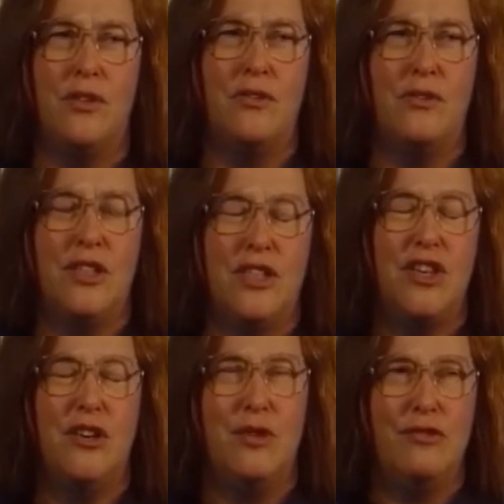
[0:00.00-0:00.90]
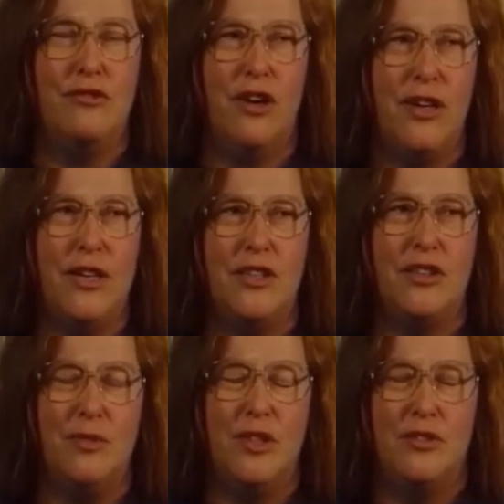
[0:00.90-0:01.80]
through this terribly frightening,
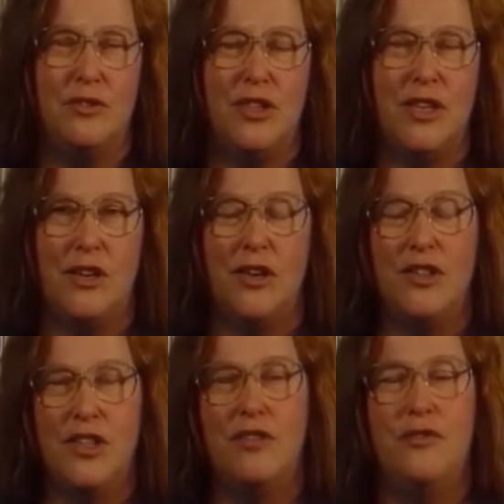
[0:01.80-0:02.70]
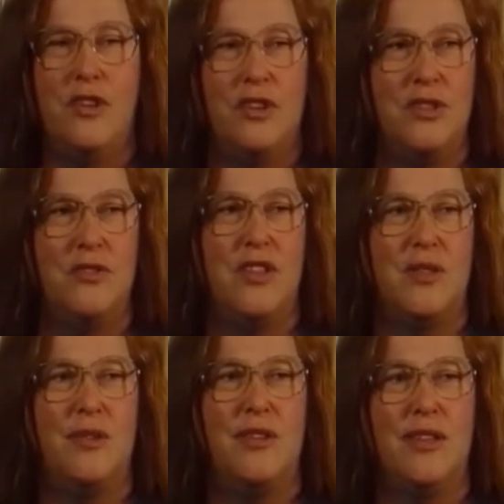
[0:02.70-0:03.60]
terribly sort of terrifying sort of
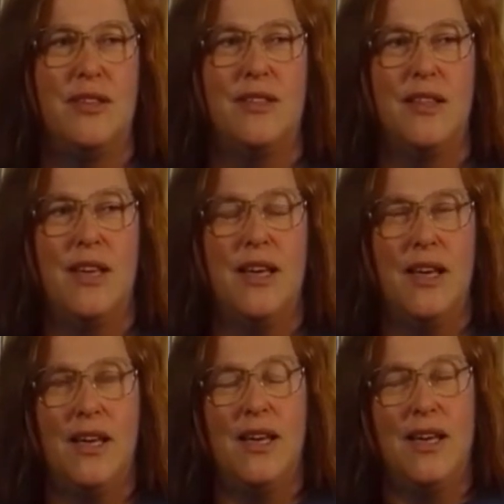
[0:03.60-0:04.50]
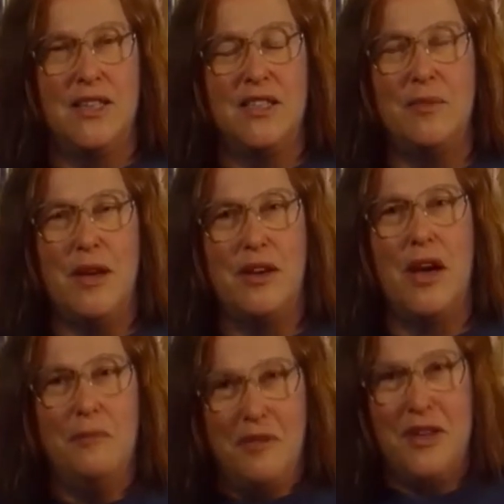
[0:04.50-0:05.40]
experience. It's somehow
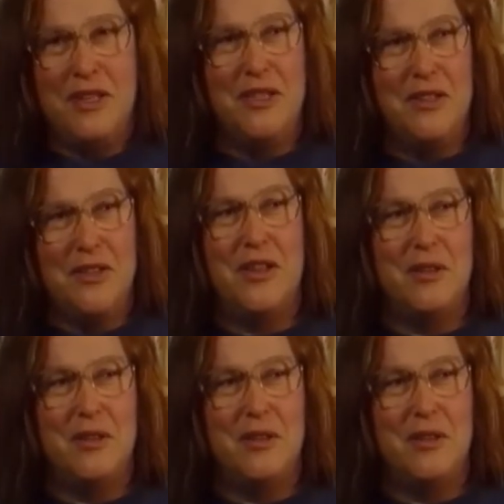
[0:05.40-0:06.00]
comforting to know that other